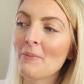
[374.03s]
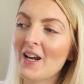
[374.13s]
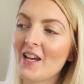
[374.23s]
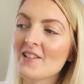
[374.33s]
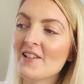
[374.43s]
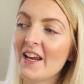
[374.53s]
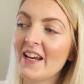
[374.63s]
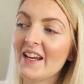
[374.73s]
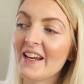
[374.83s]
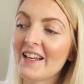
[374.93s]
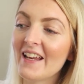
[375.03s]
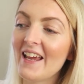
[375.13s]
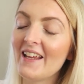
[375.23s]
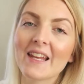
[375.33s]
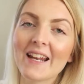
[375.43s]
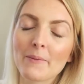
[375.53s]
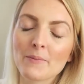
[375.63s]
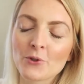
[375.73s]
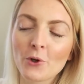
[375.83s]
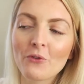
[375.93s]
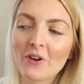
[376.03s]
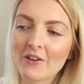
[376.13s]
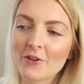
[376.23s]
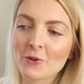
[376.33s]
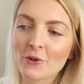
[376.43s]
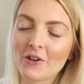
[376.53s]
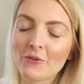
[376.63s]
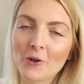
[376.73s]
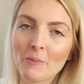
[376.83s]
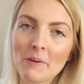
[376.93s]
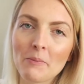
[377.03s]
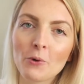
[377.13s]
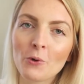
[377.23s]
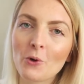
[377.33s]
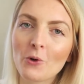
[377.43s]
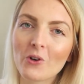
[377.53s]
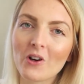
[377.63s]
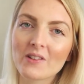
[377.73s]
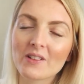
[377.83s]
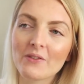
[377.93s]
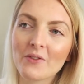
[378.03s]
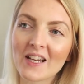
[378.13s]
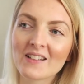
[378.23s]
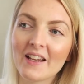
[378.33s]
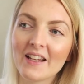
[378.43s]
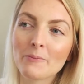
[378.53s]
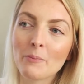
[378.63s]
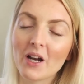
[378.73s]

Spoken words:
by saying that I'm so very sorry for the people who all got affected